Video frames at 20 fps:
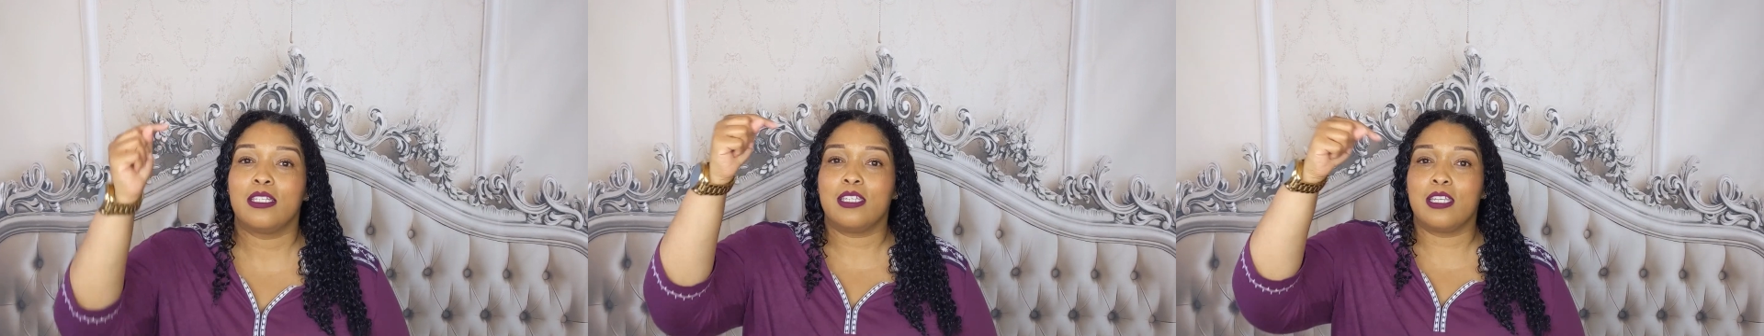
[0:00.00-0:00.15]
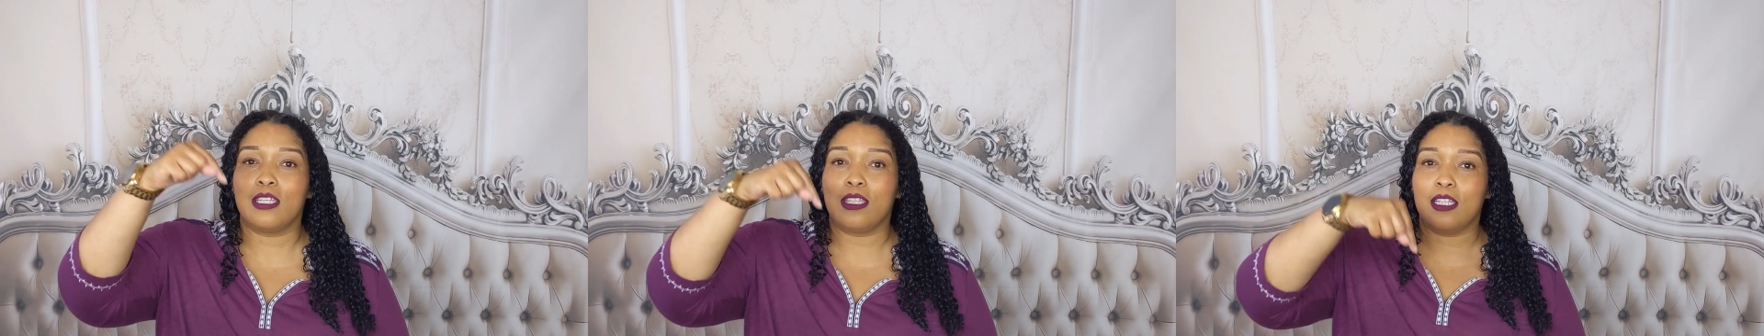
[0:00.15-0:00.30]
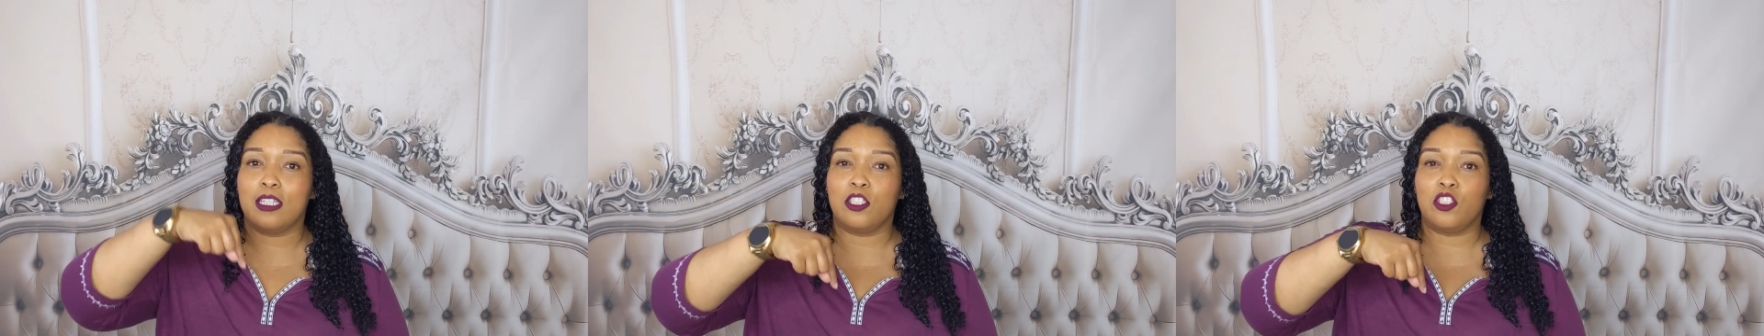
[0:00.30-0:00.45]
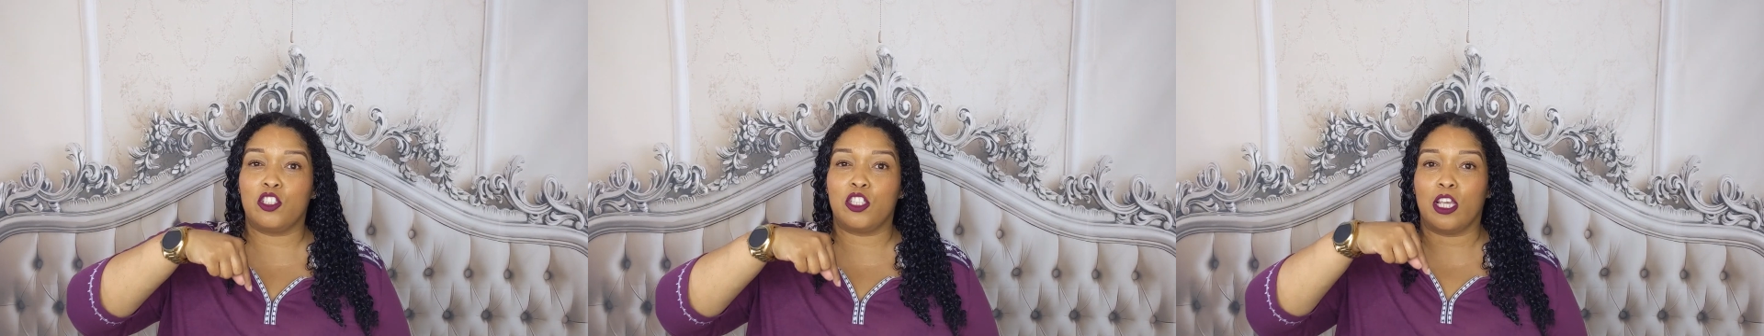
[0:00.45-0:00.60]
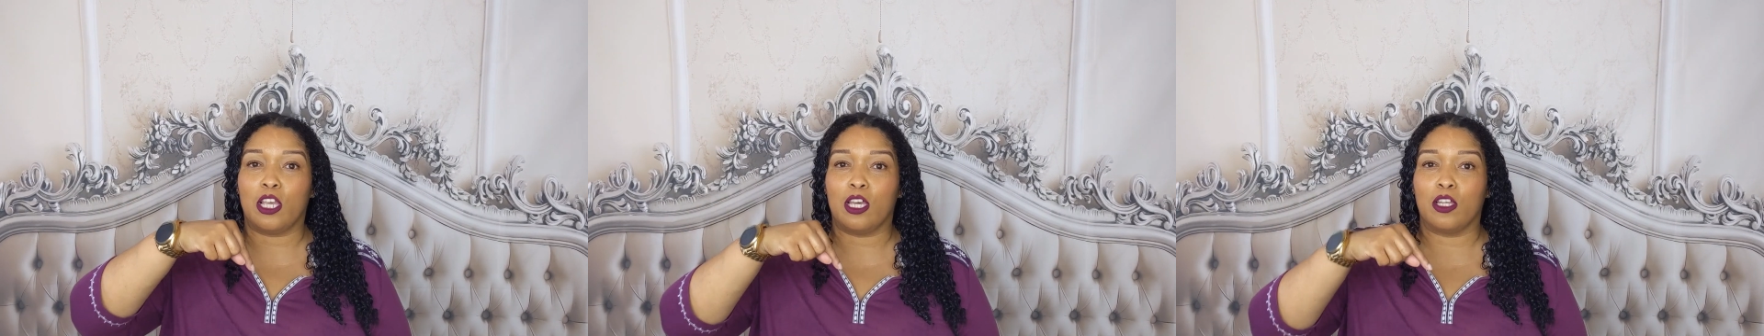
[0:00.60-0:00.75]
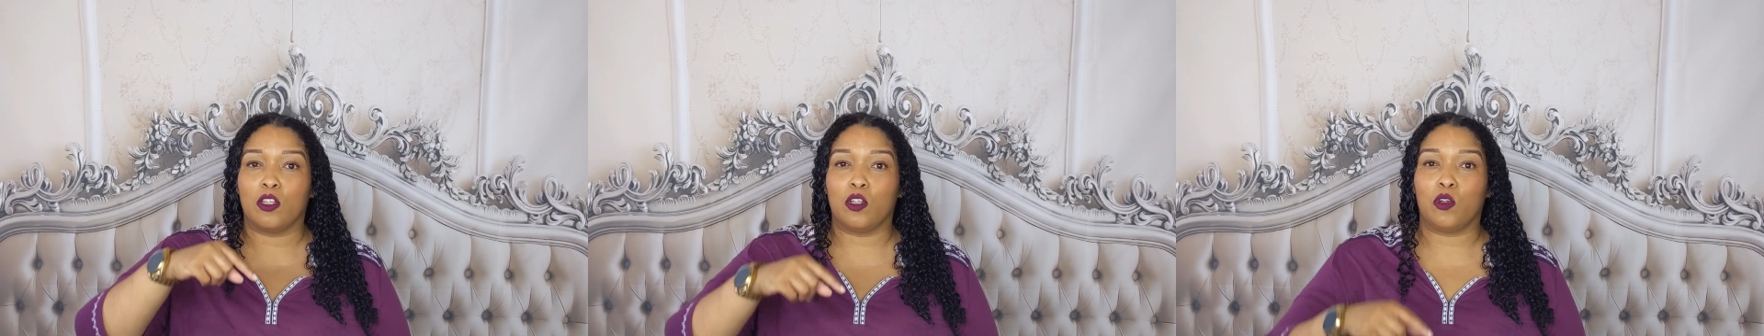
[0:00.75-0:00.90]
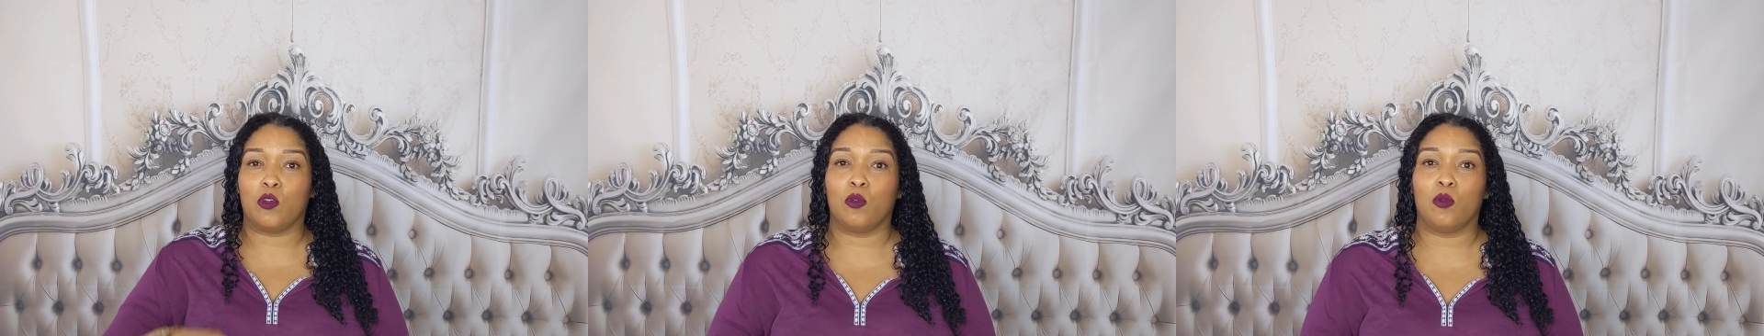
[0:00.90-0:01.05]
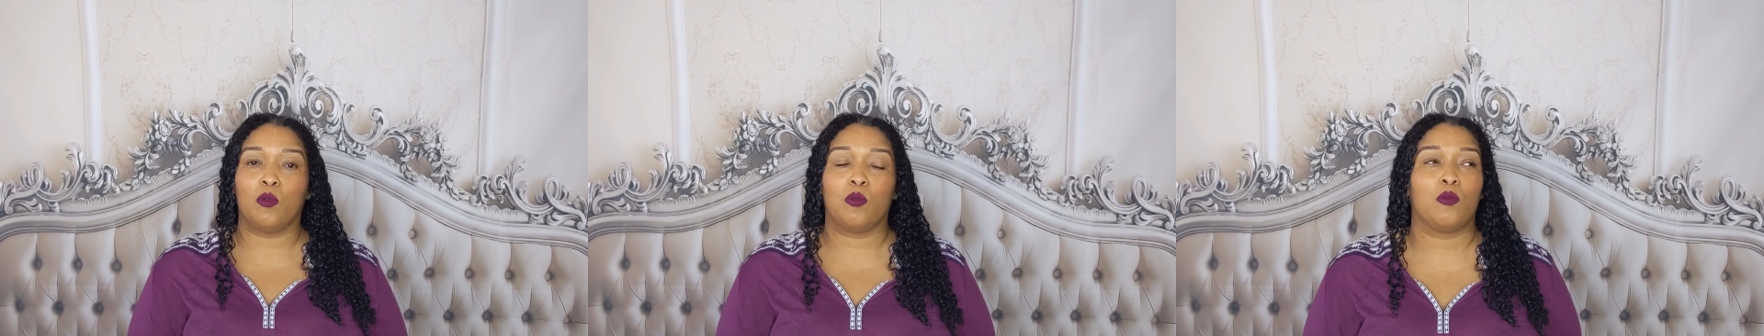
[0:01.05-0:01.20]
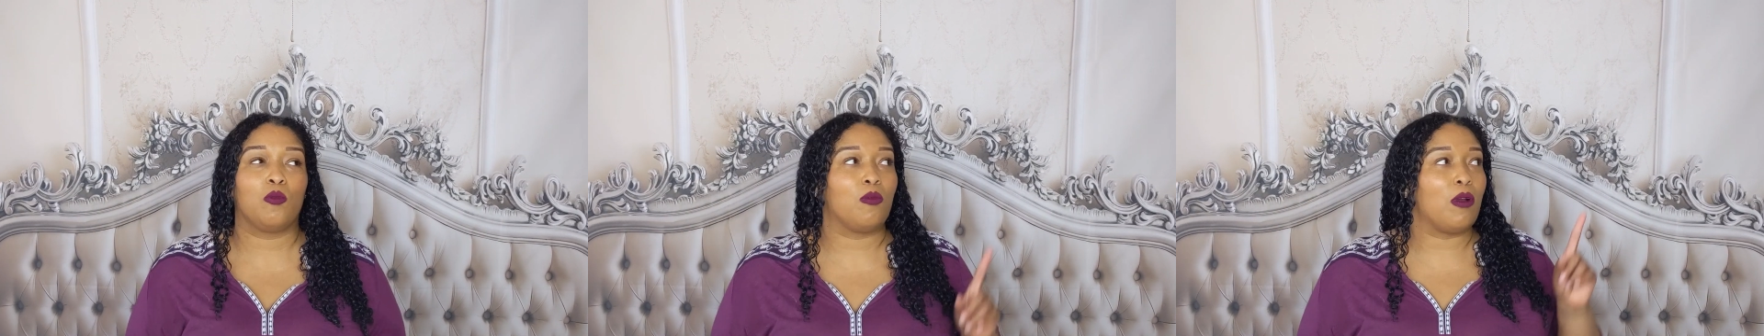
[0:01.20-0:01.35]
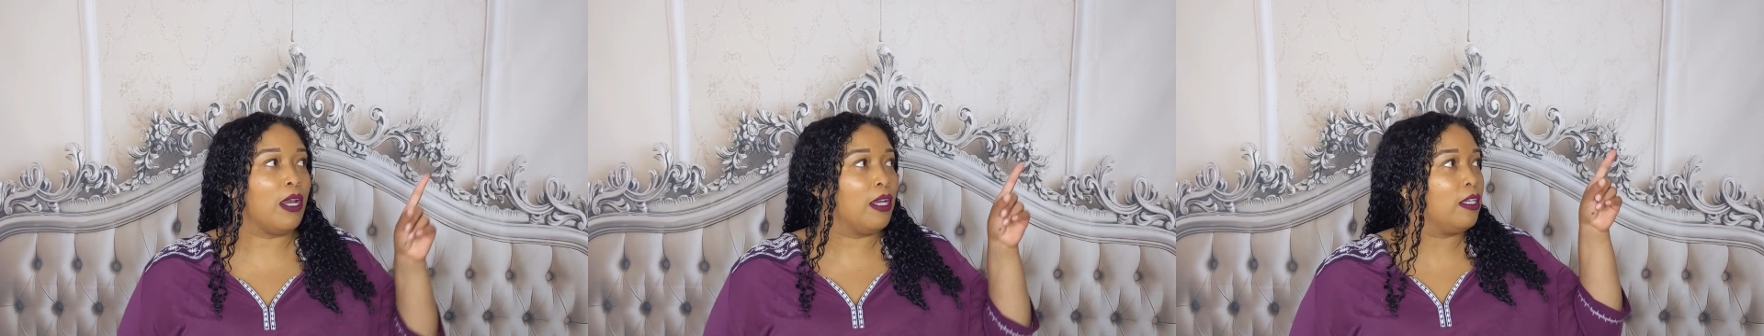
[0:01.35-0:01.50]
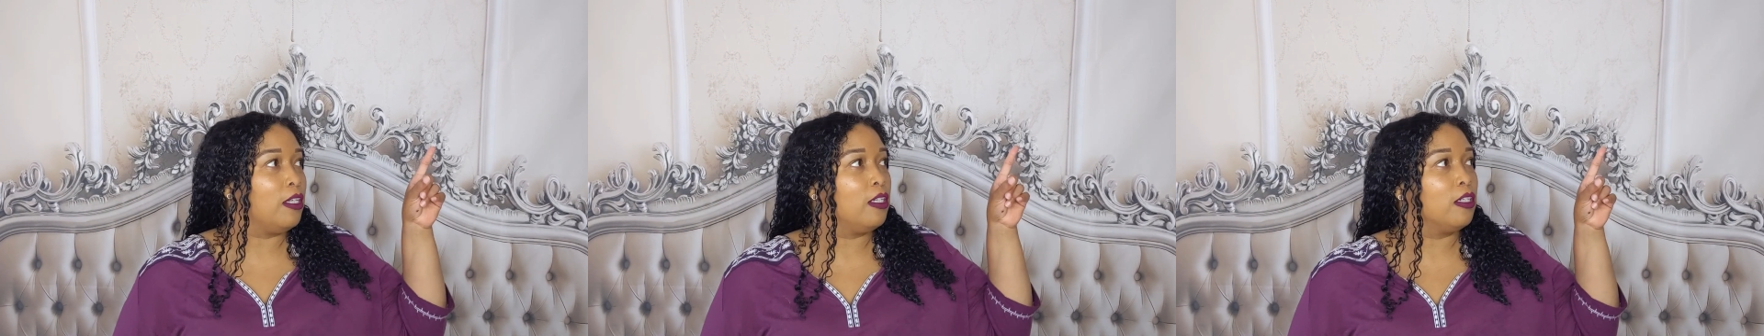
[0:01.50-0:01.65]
to this channel right